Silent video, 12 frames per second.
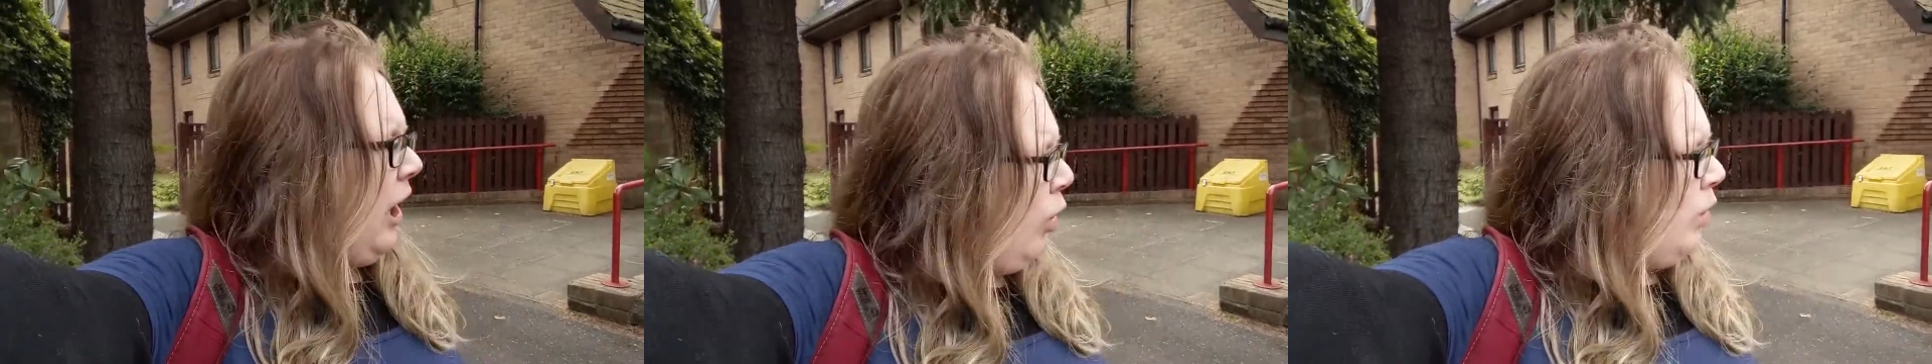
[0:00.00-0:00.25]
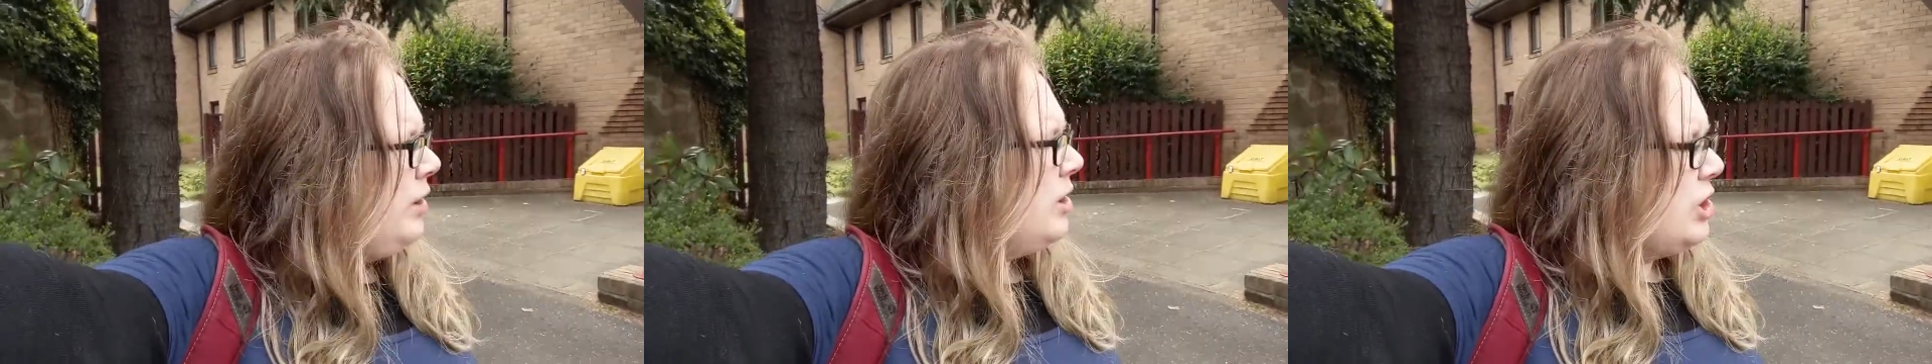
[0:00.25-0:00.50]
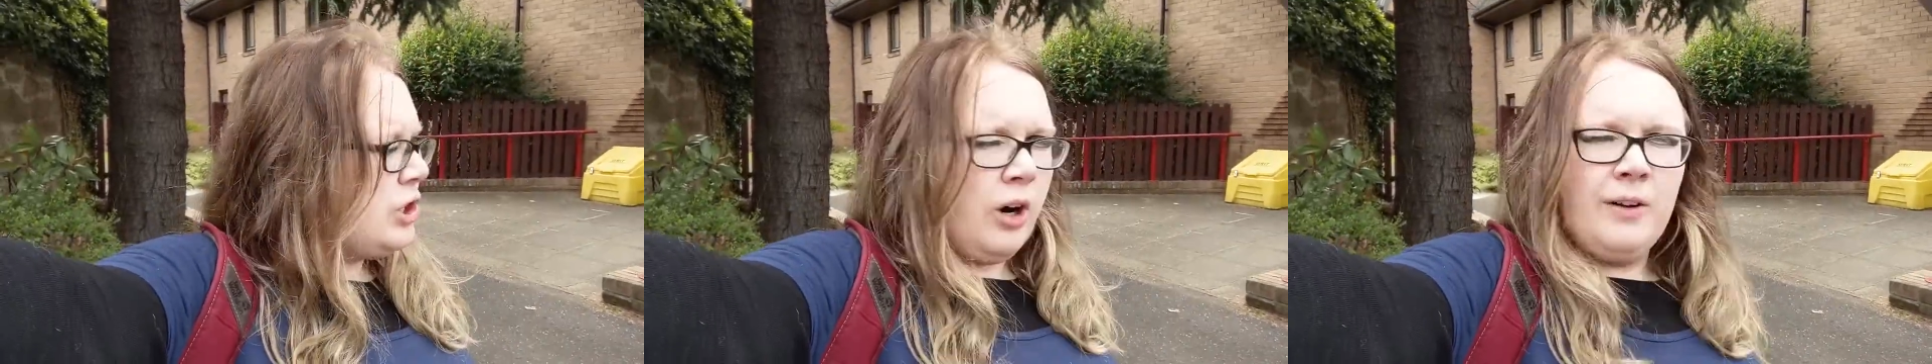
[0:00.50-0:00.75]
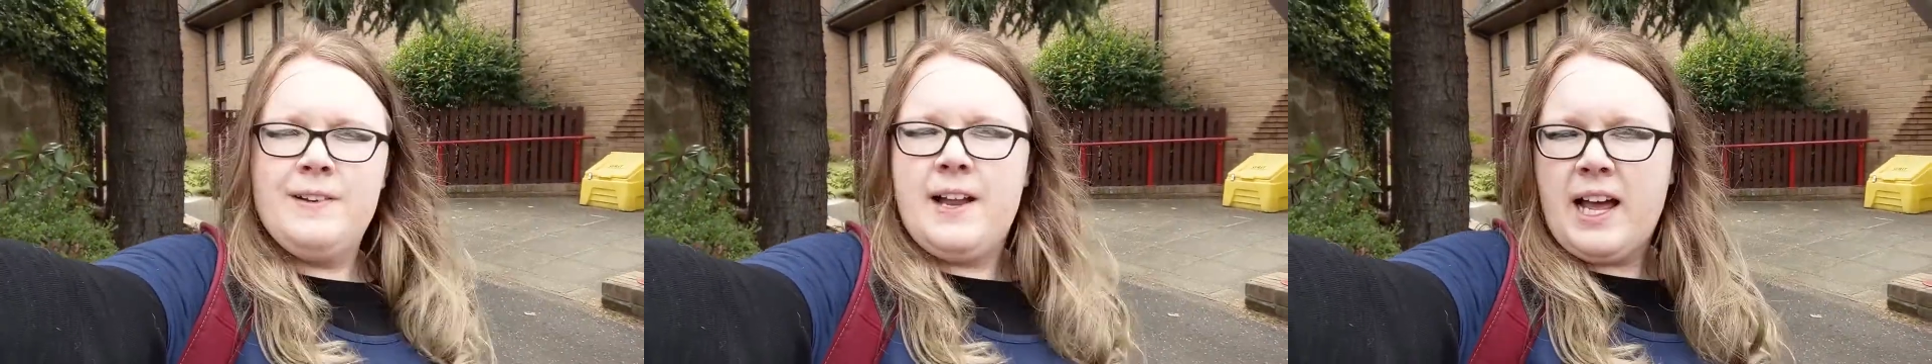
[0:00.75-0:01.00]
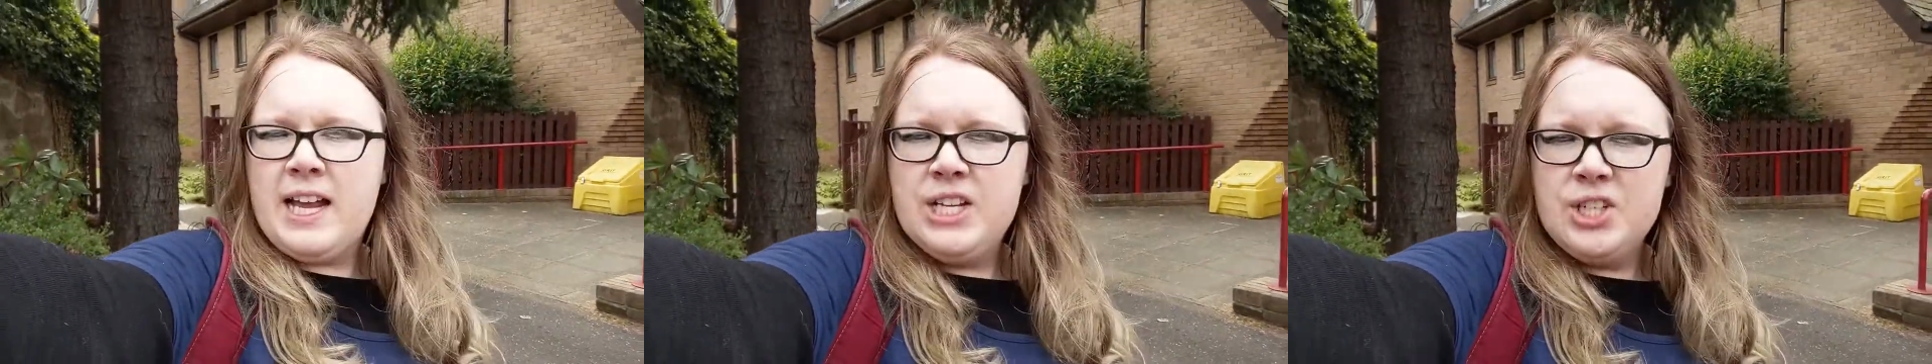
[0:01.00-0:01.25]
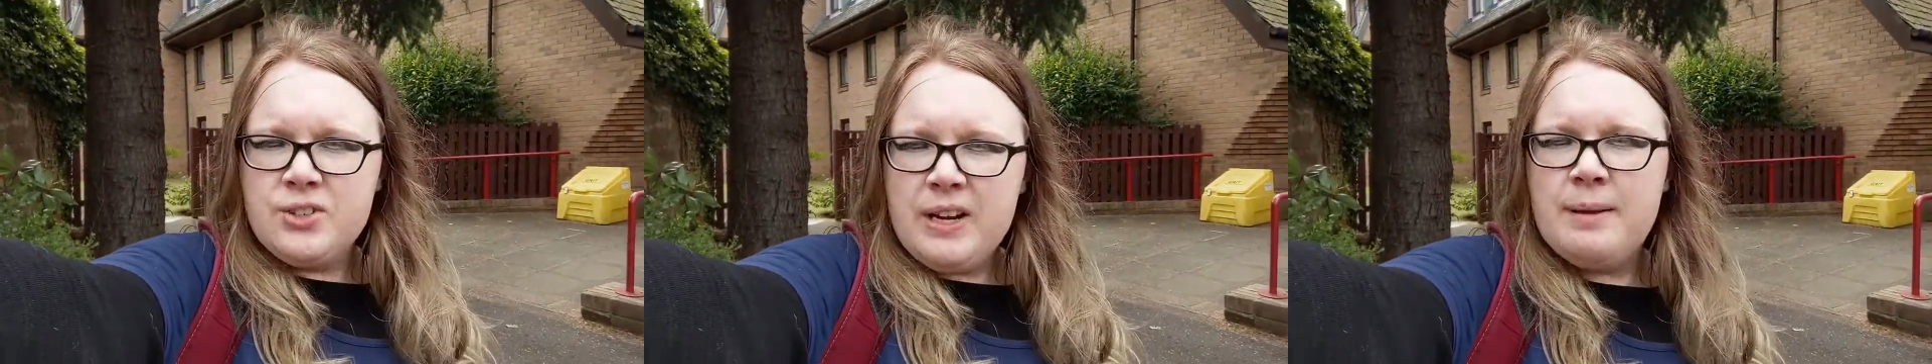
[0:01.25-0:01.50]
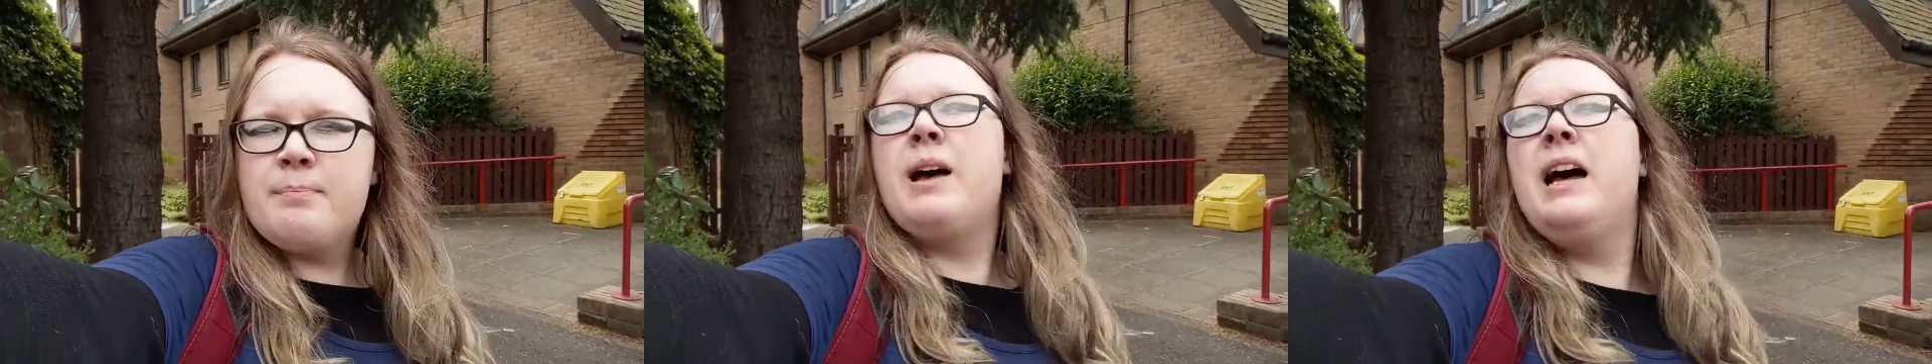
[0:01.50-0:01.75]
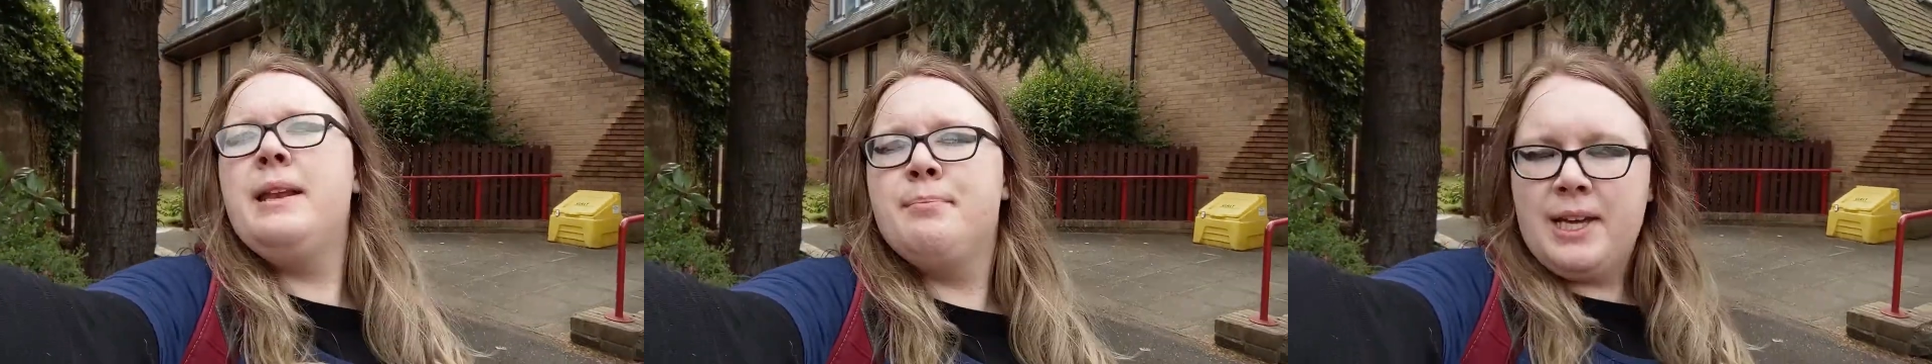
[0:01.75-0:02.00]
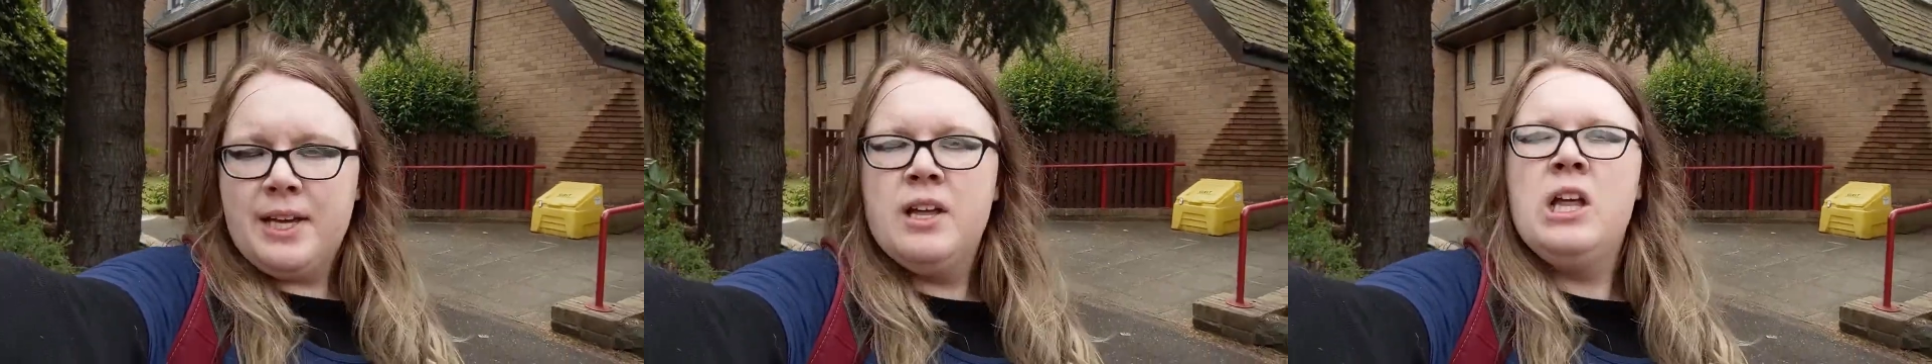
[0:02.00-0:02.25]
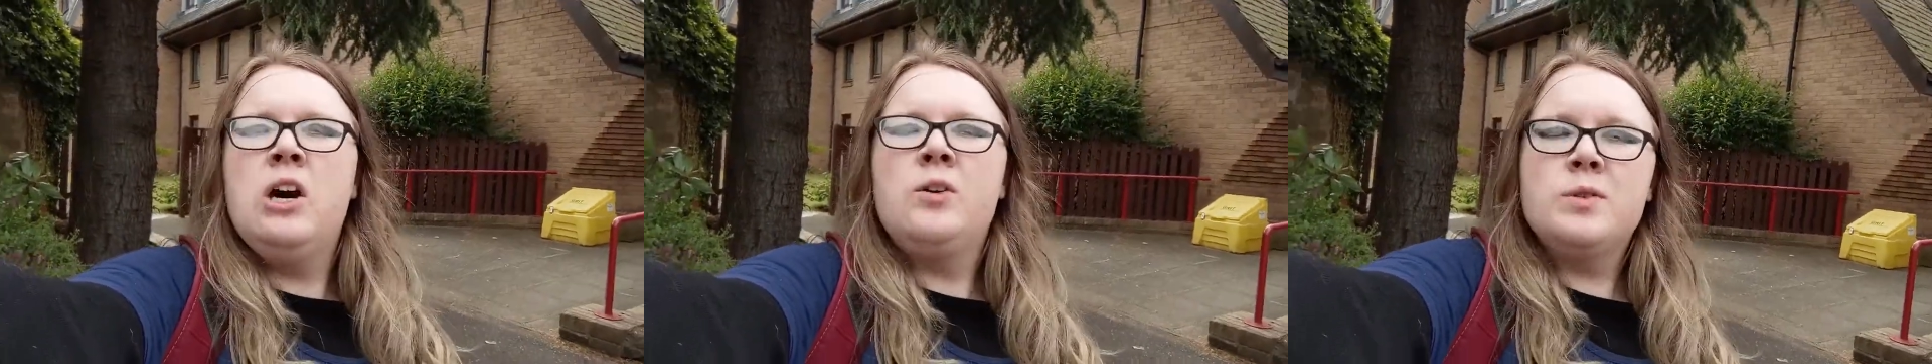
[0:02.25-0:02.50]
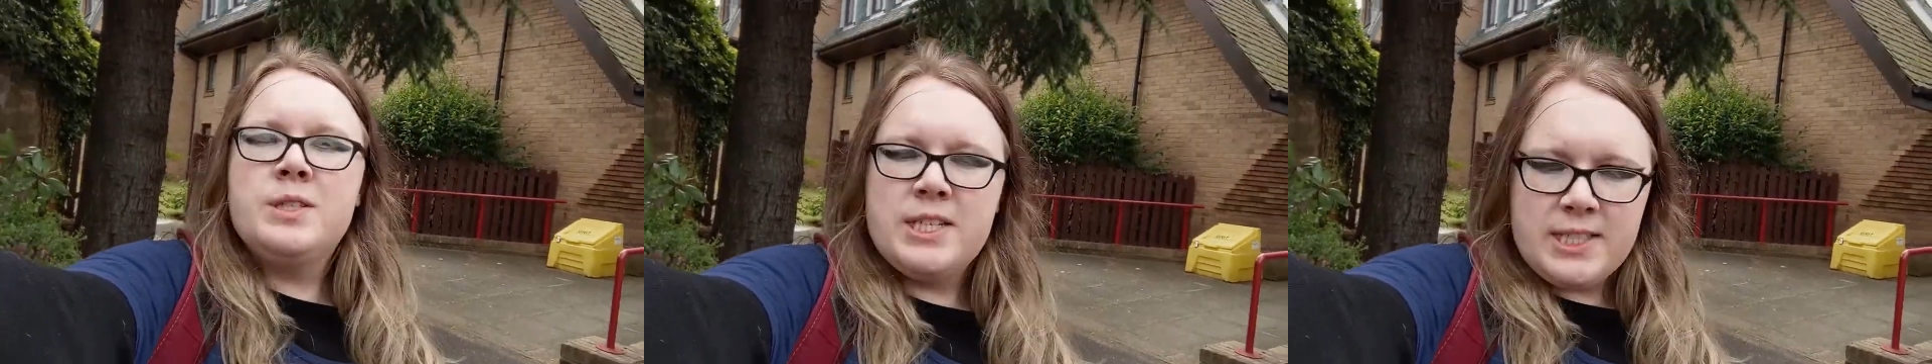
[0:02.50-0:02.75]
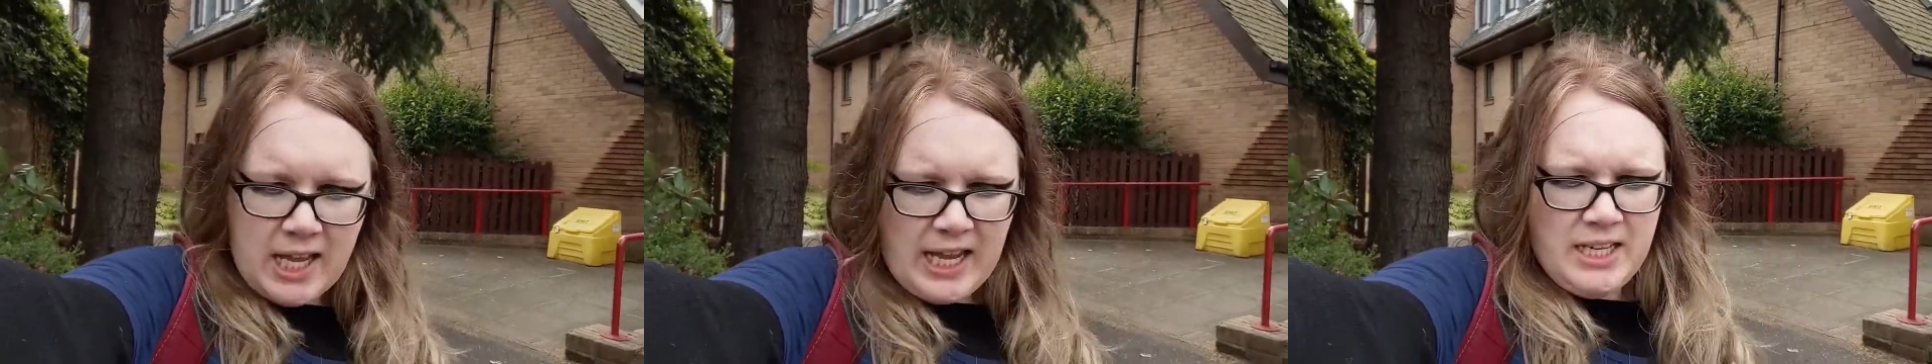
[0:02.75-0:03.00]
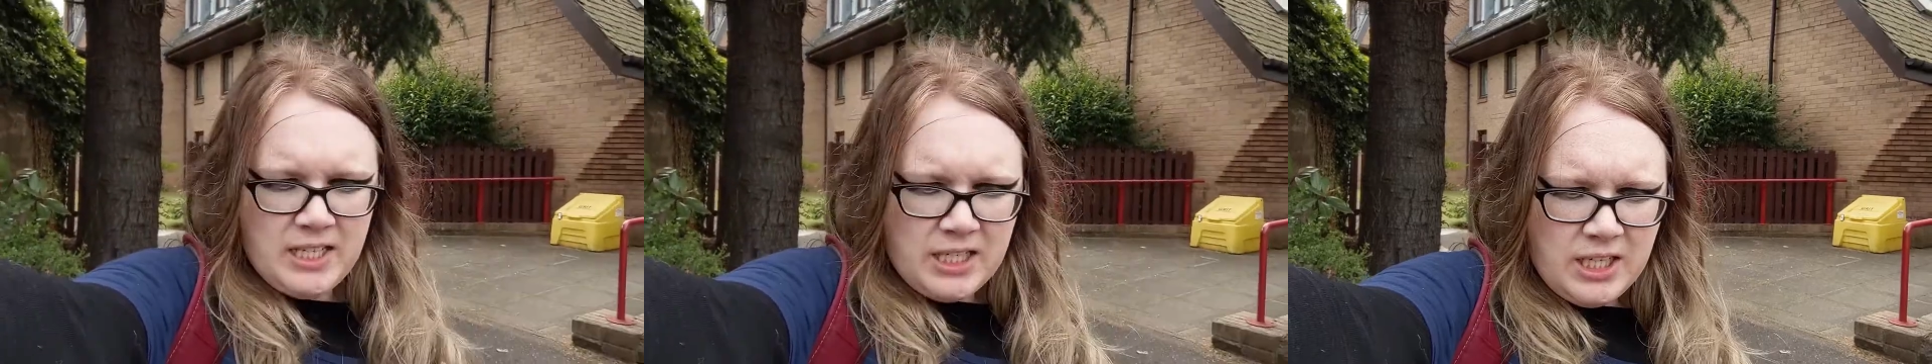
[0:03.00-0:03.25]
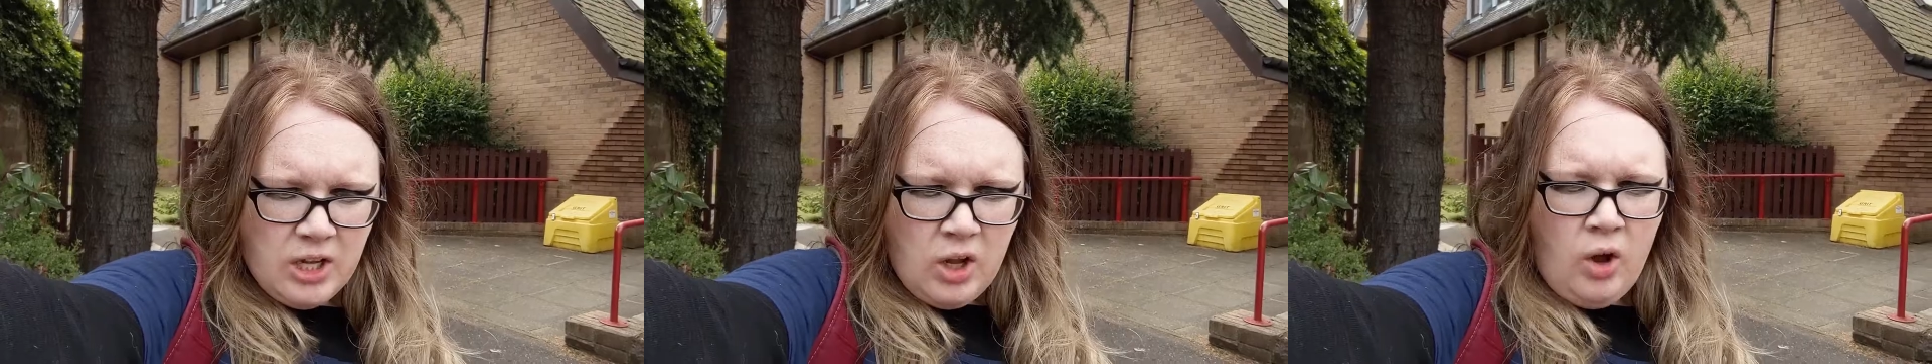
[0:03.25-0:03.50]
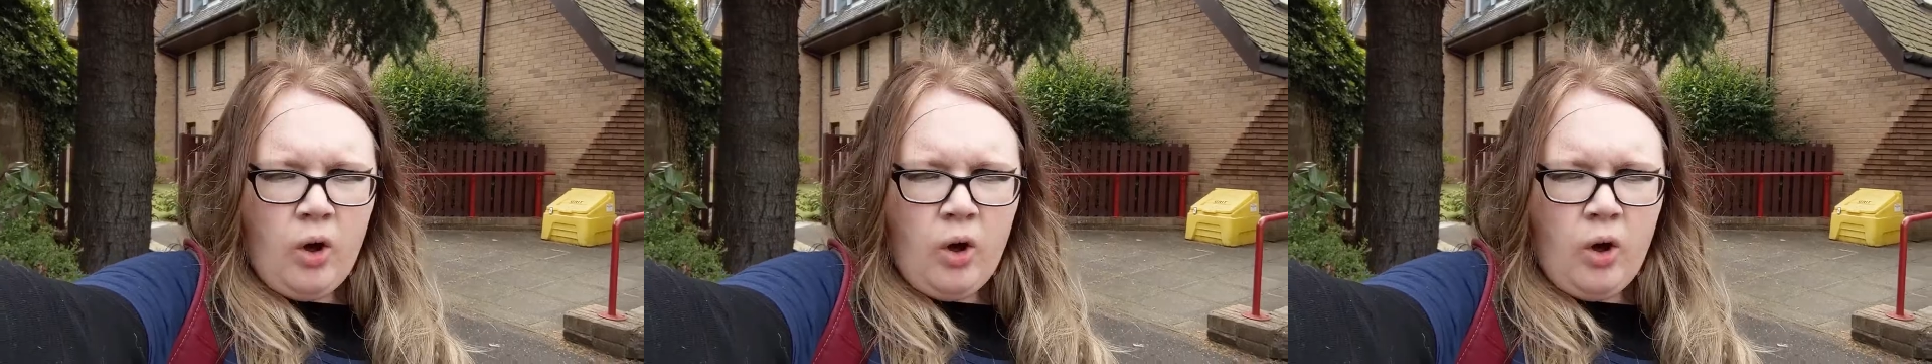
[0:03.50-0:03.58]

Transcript: on Corstorphine High Street and behind me was the site